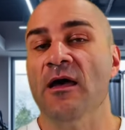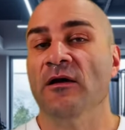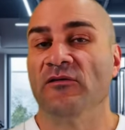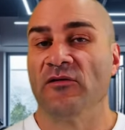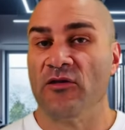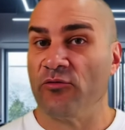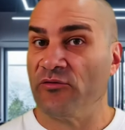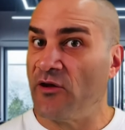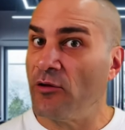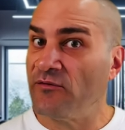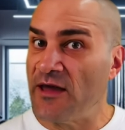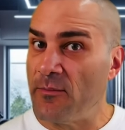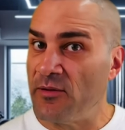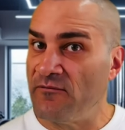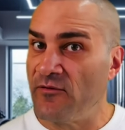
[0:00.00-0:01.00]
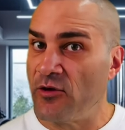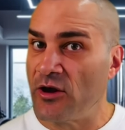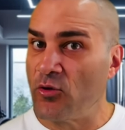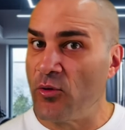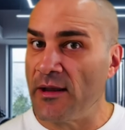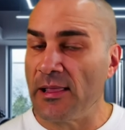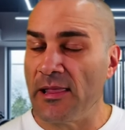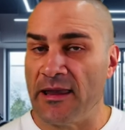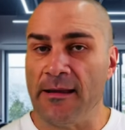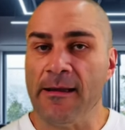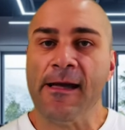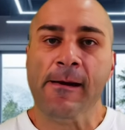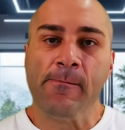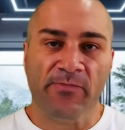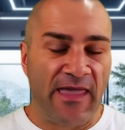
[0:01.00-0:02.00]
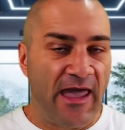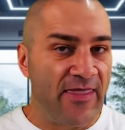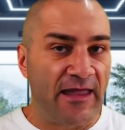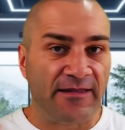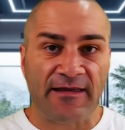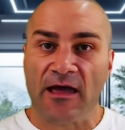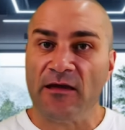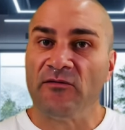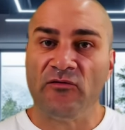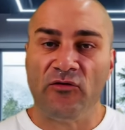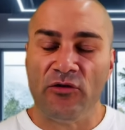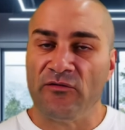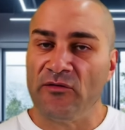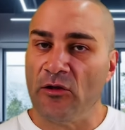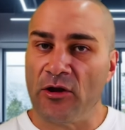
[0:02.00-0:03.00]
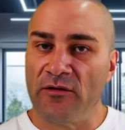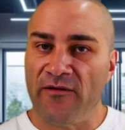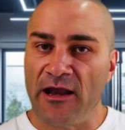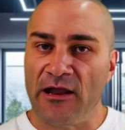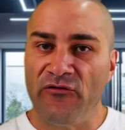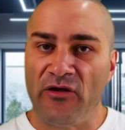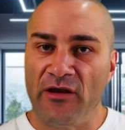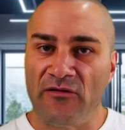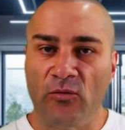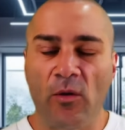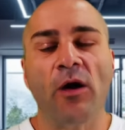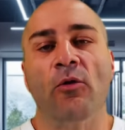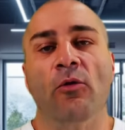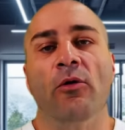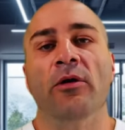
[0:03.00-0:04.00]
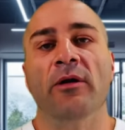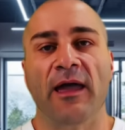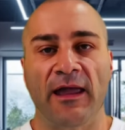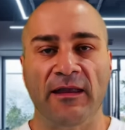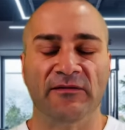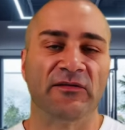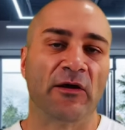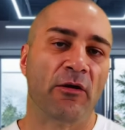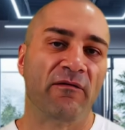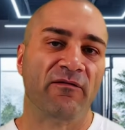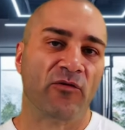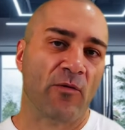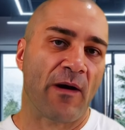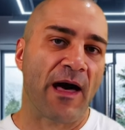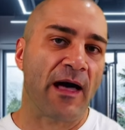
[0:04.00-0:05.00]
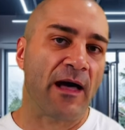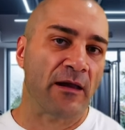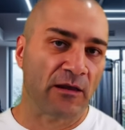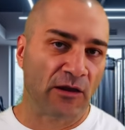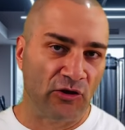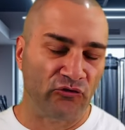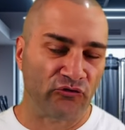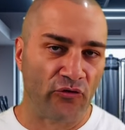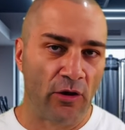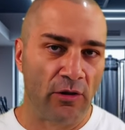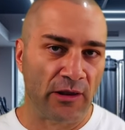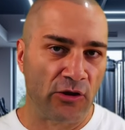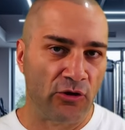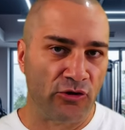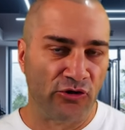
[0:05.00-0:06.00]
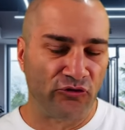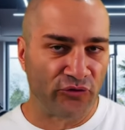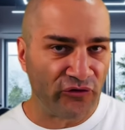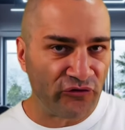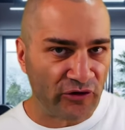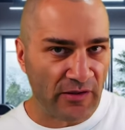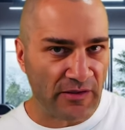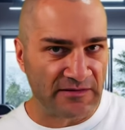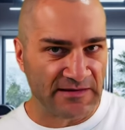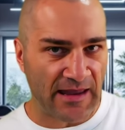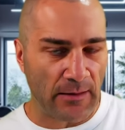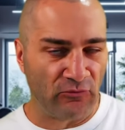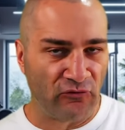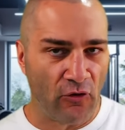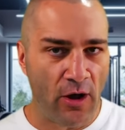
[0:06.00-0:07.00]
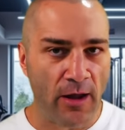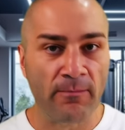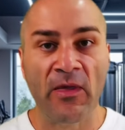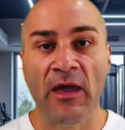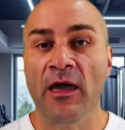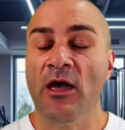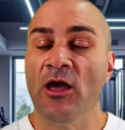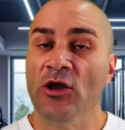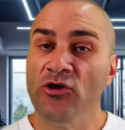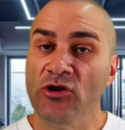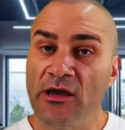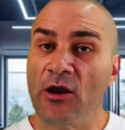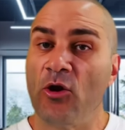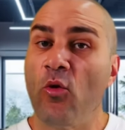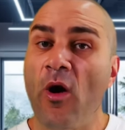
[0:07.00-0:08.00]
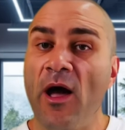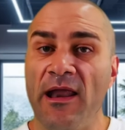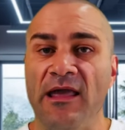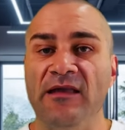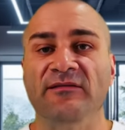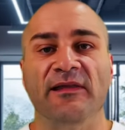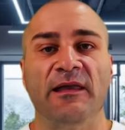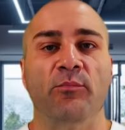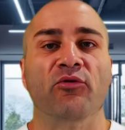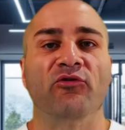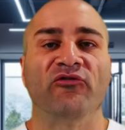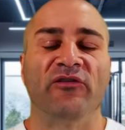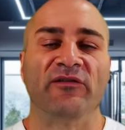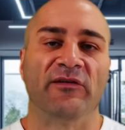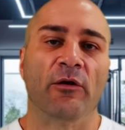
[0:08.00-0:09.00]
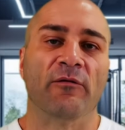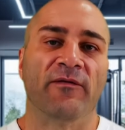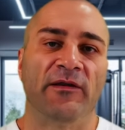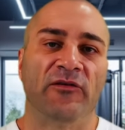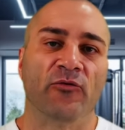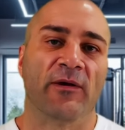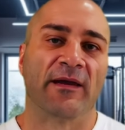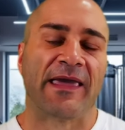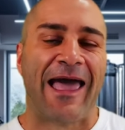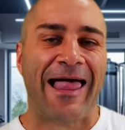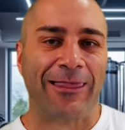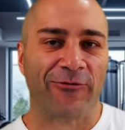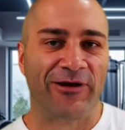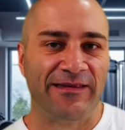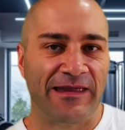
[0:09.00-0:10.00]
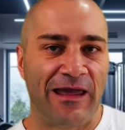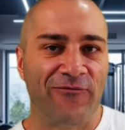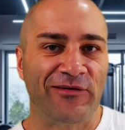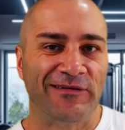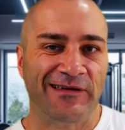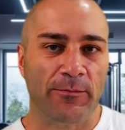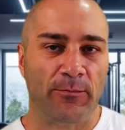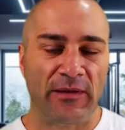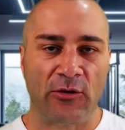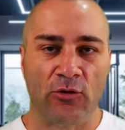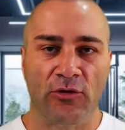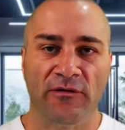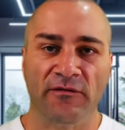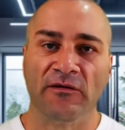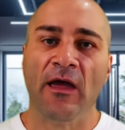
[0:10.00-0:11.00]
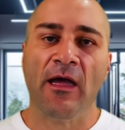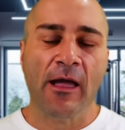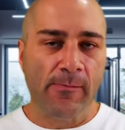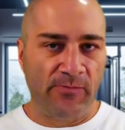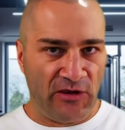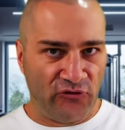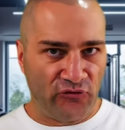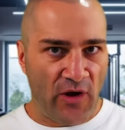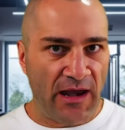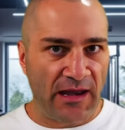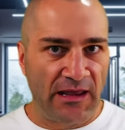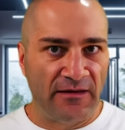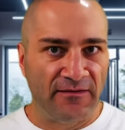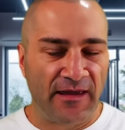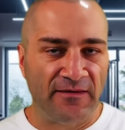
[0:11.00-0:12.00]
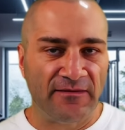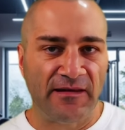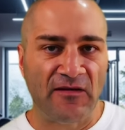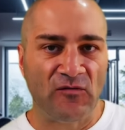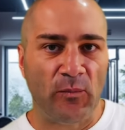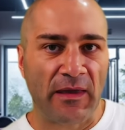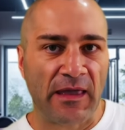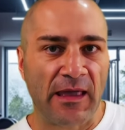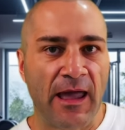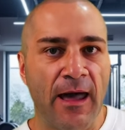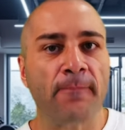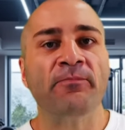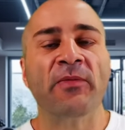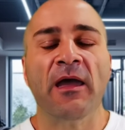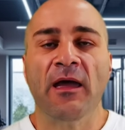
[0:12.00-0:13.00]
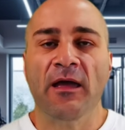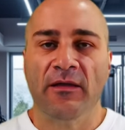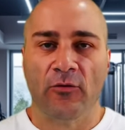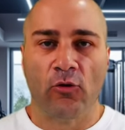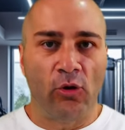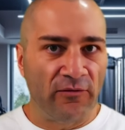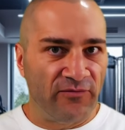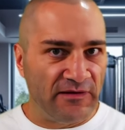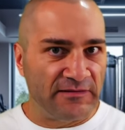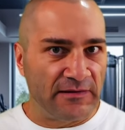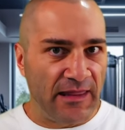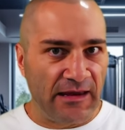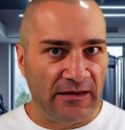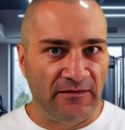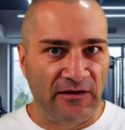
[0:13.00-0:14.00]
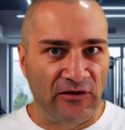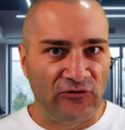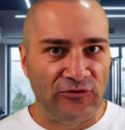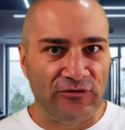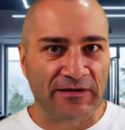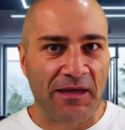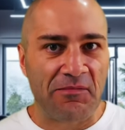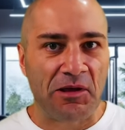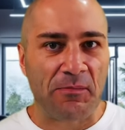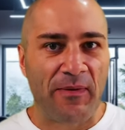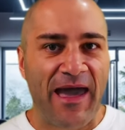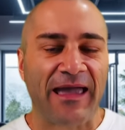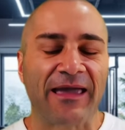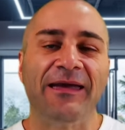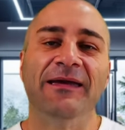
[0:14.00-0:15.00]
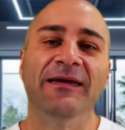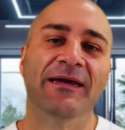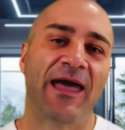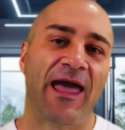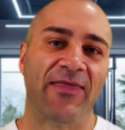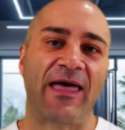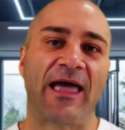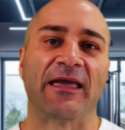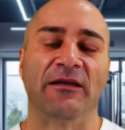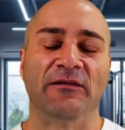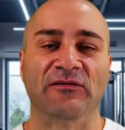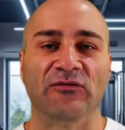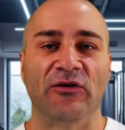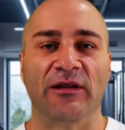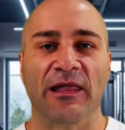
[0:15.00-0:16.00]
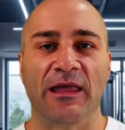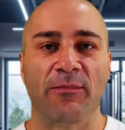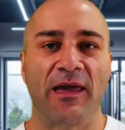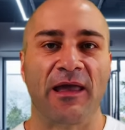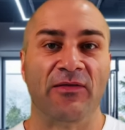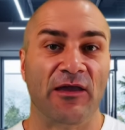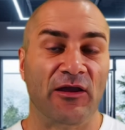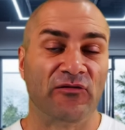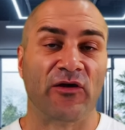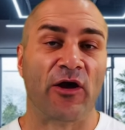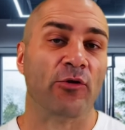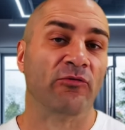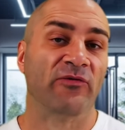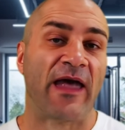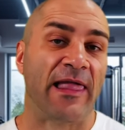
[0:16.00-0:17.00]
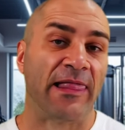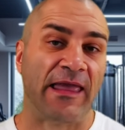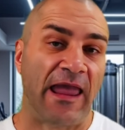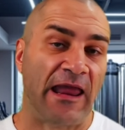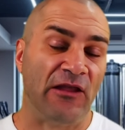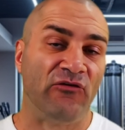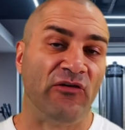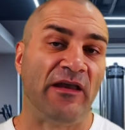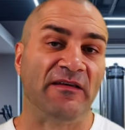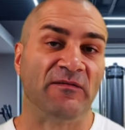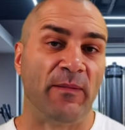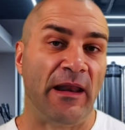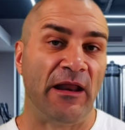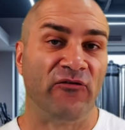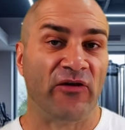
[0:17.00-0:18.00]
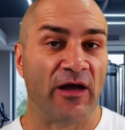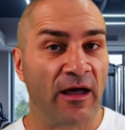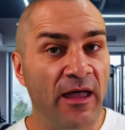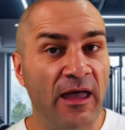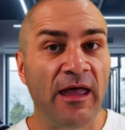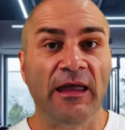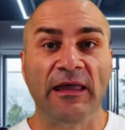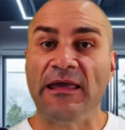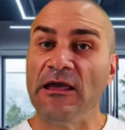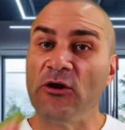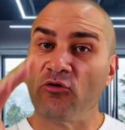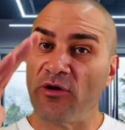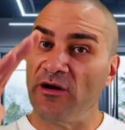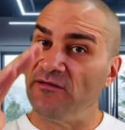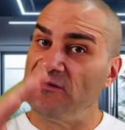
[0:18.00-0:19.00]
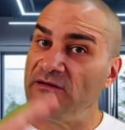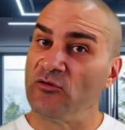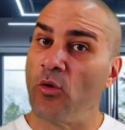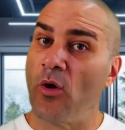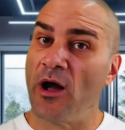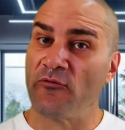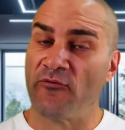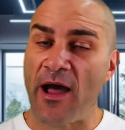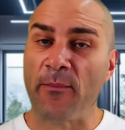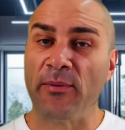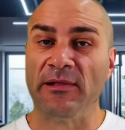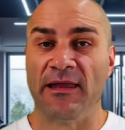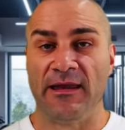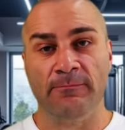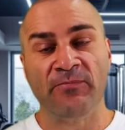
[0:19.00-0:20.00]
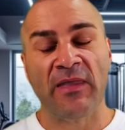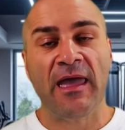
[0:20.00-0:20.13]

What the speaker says: So the results happen very quickly. Now that does use a lot of energy as well. And so if you are controlling your nutrition at the same time, you can quite easily push yourself into a calorie deficit because your training intensity is picking up, all of this lean tissue is coming back, and that can certainly mean that your total daily energy expenditure increases quite rapidly.